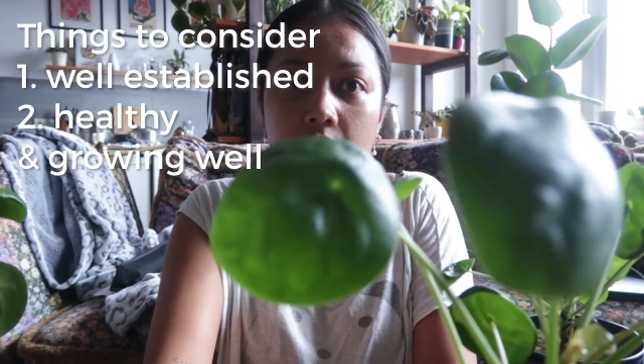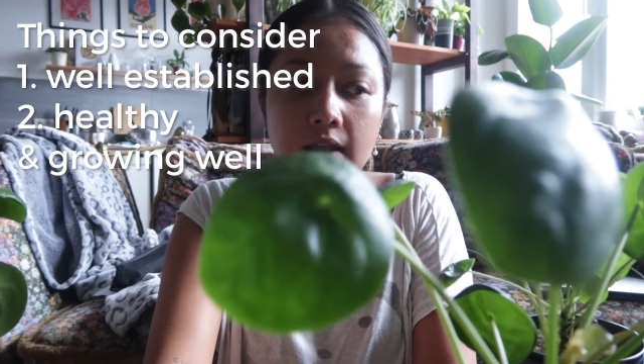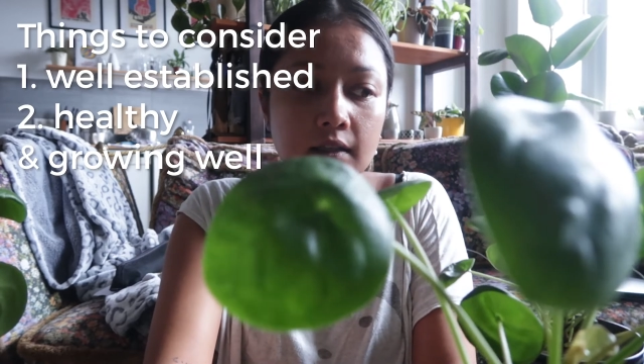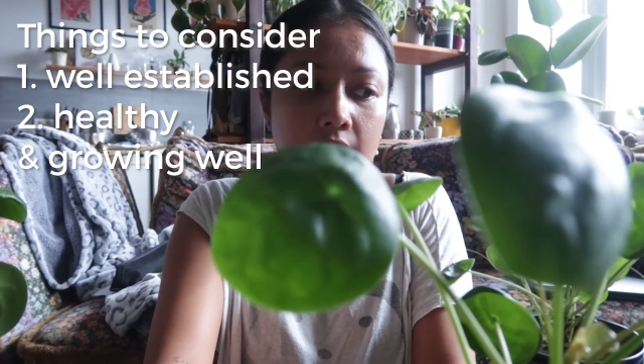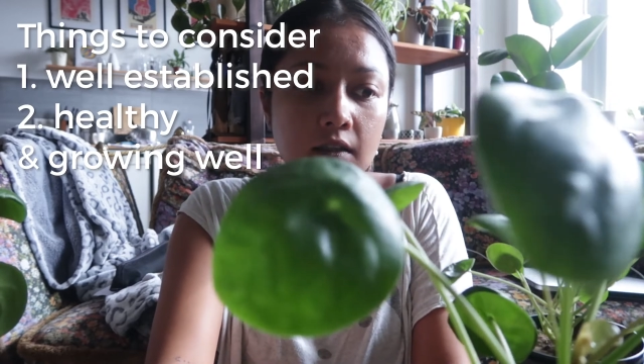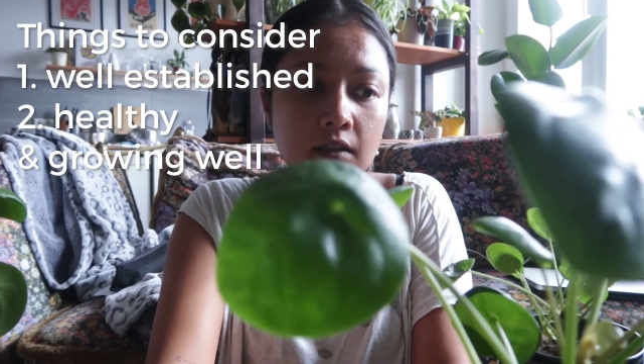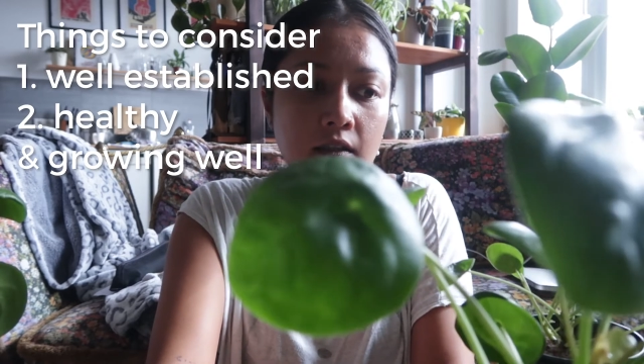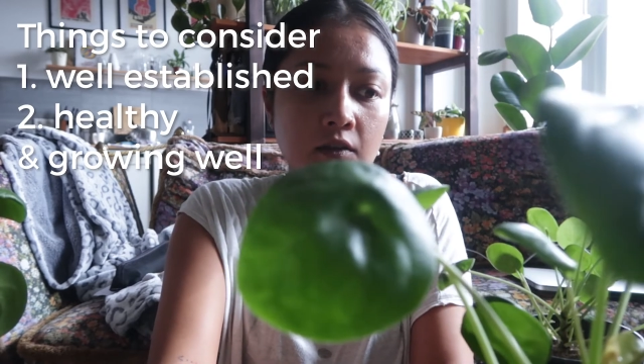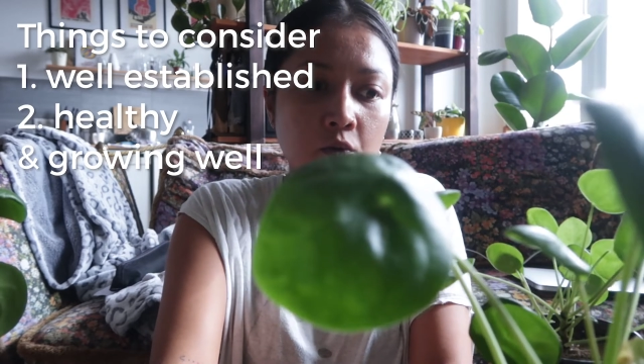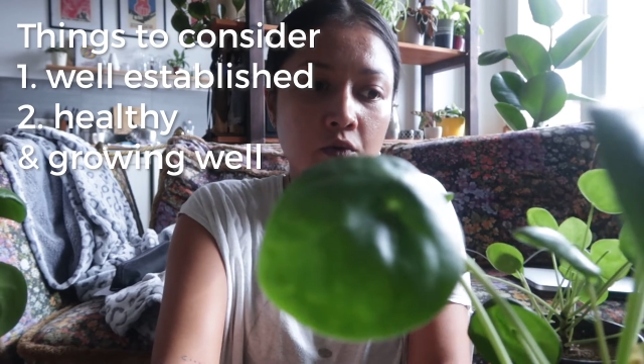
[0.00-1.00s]

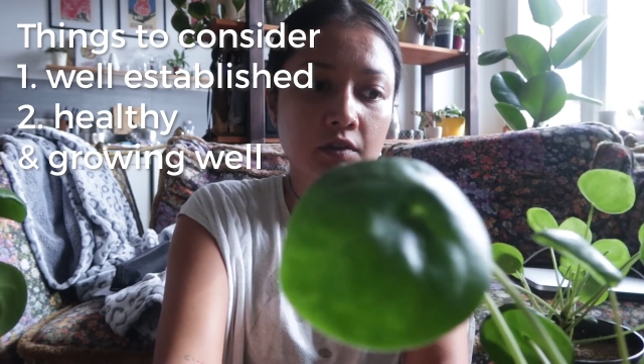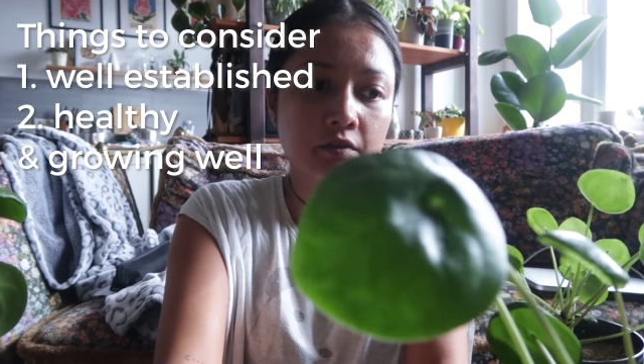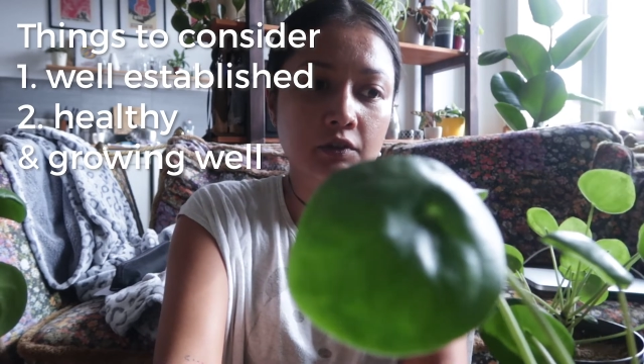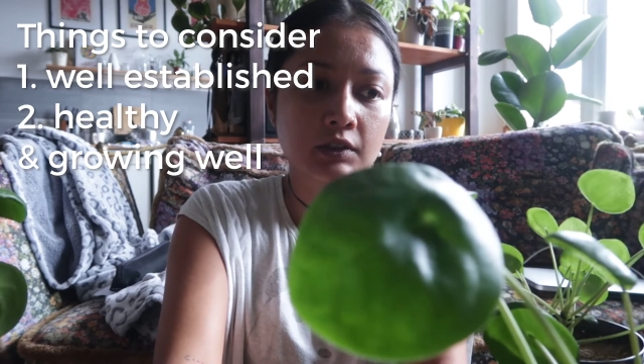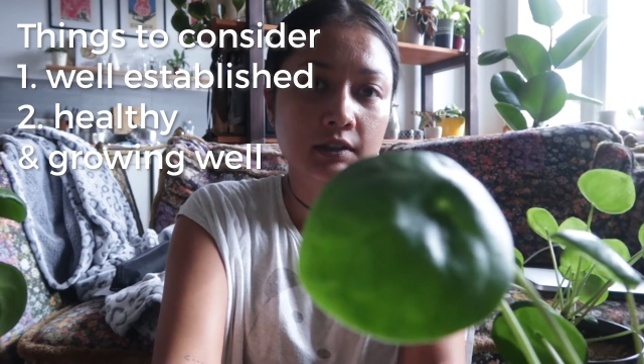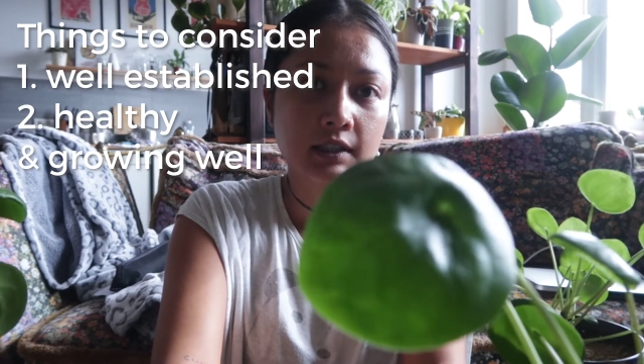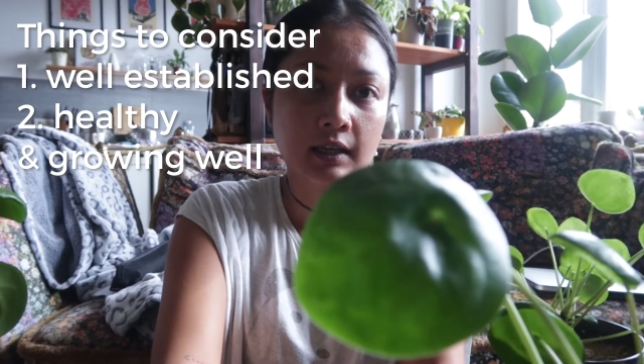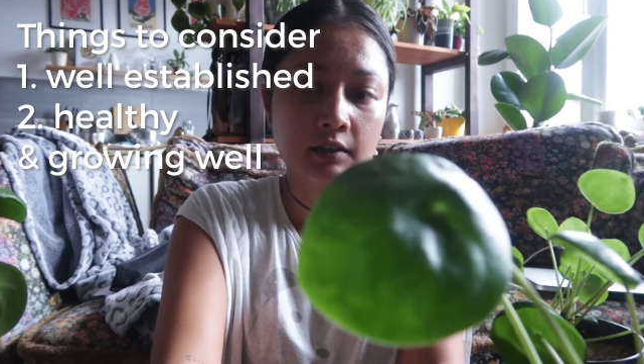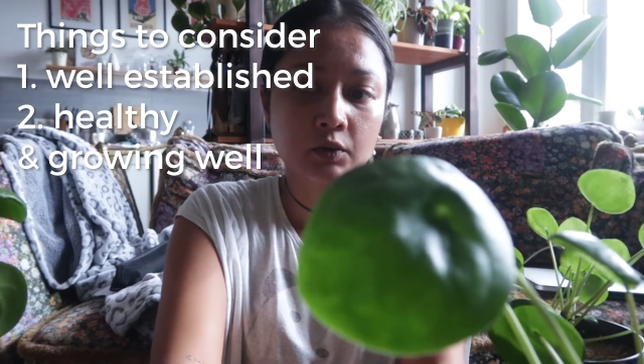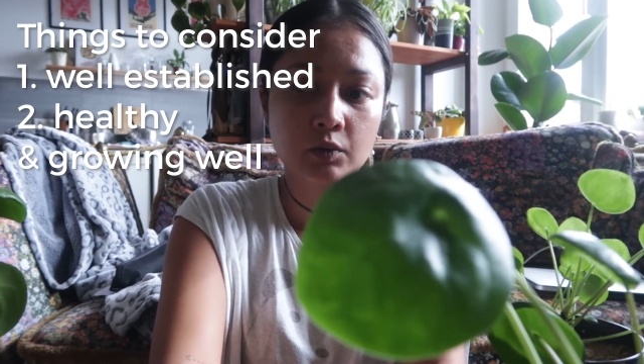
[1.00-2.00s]
healthy in order for this
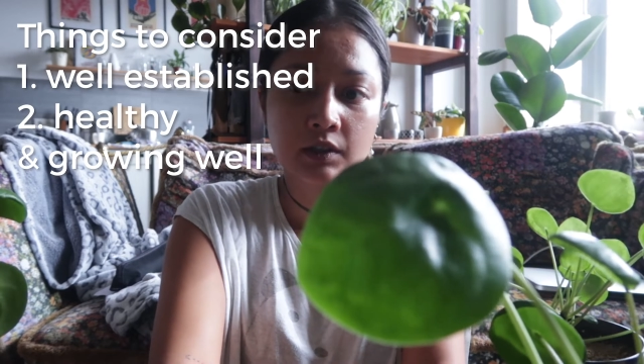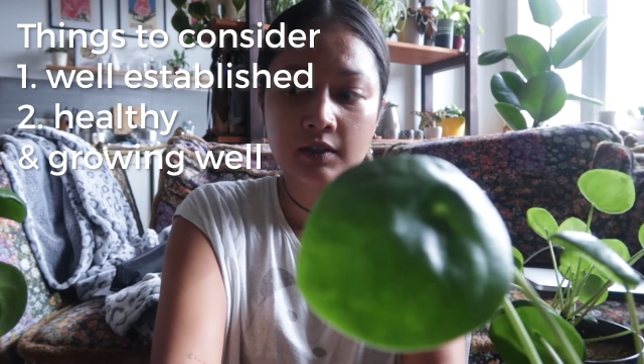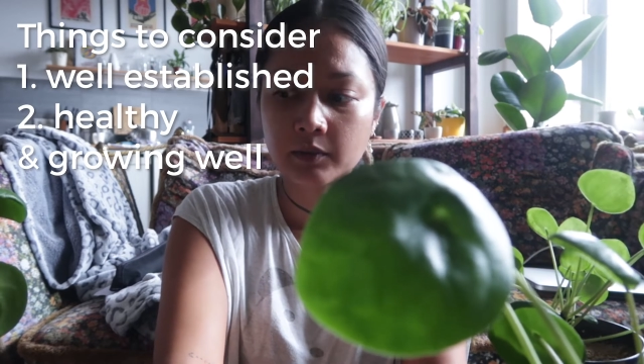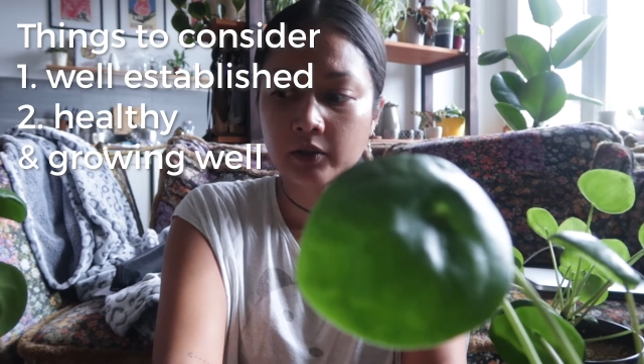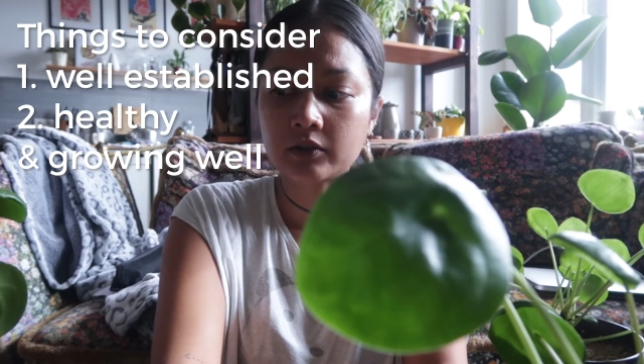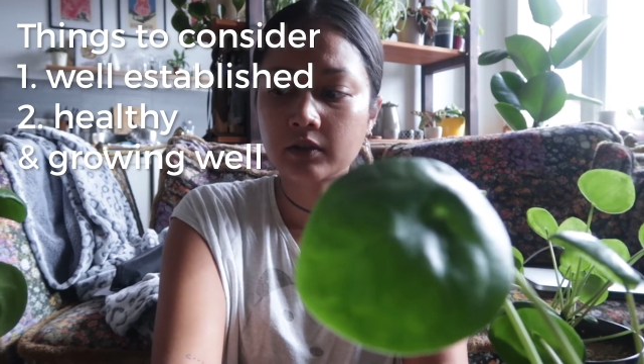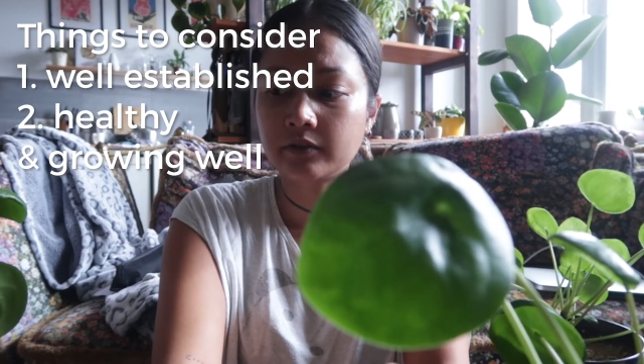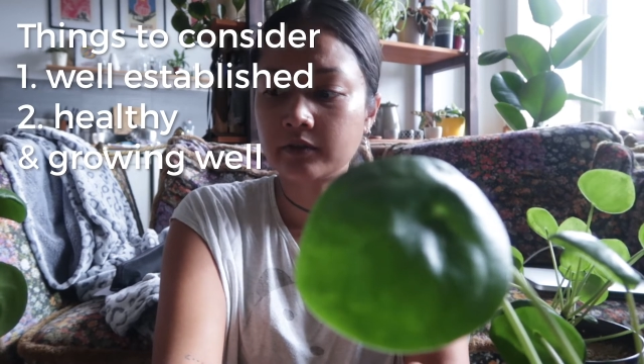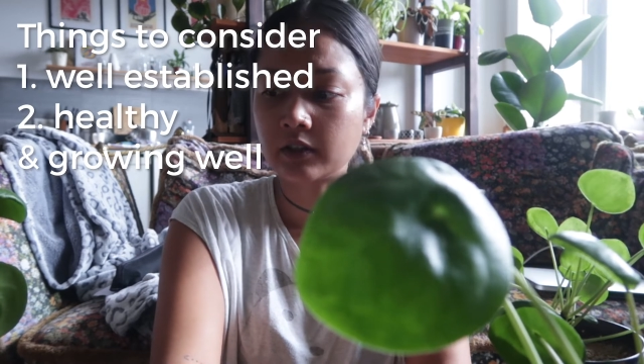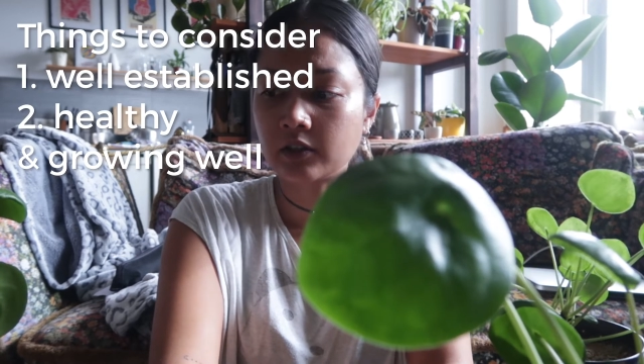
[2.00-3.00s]
hack to work, because
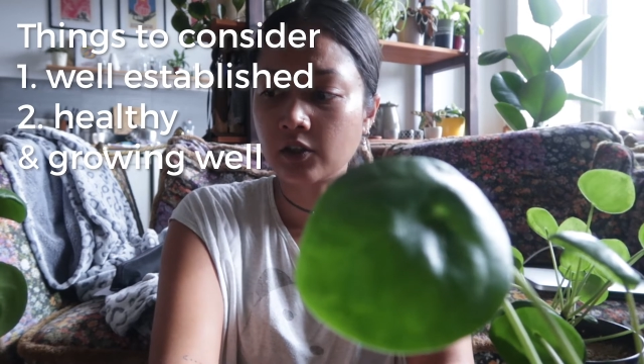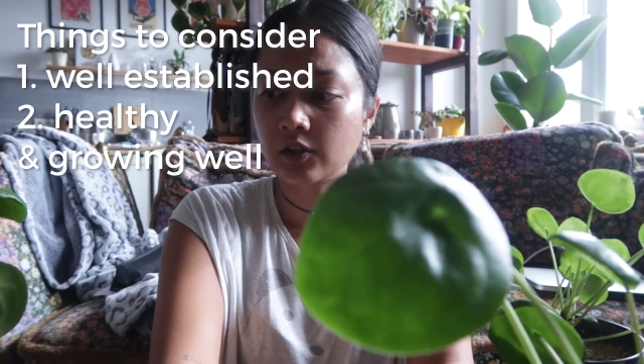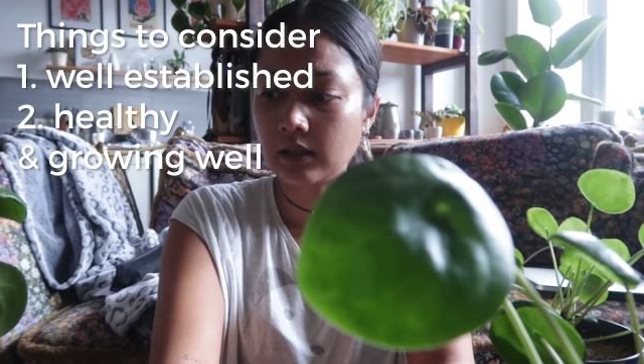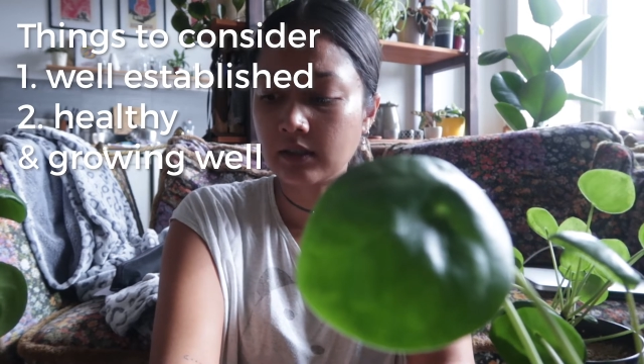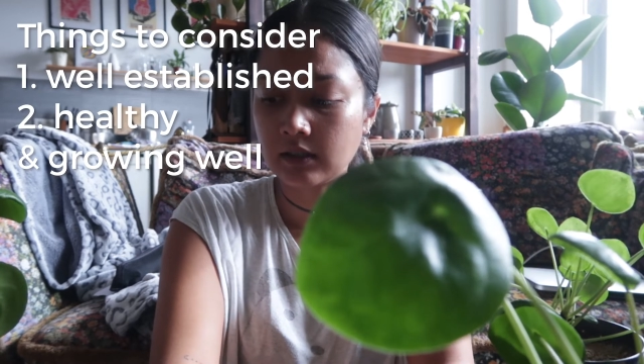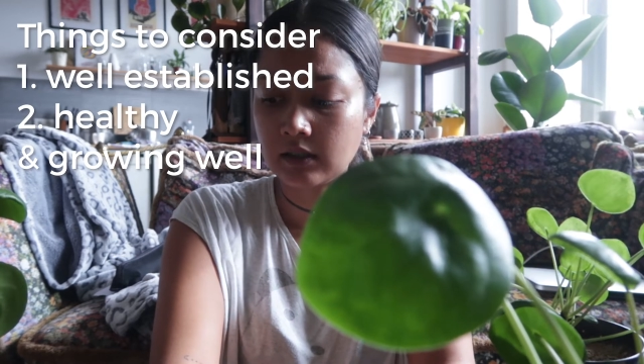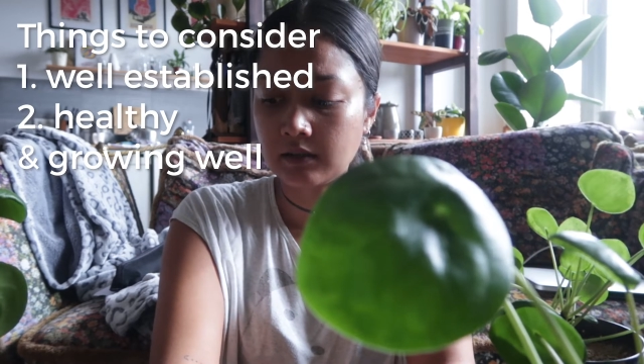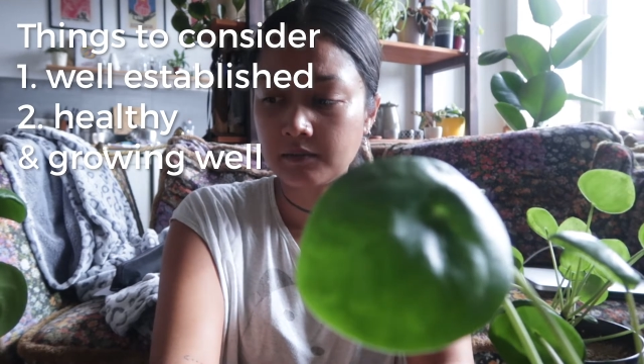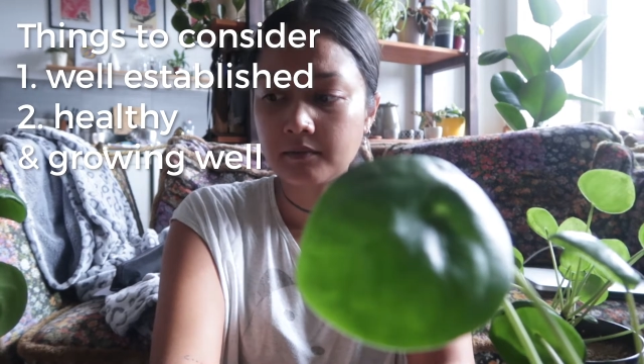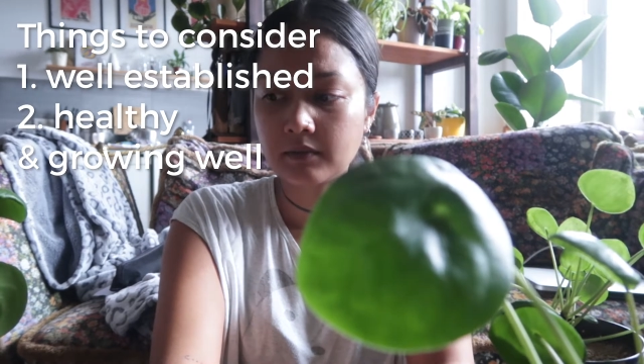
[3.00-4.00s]
if they're not healthy,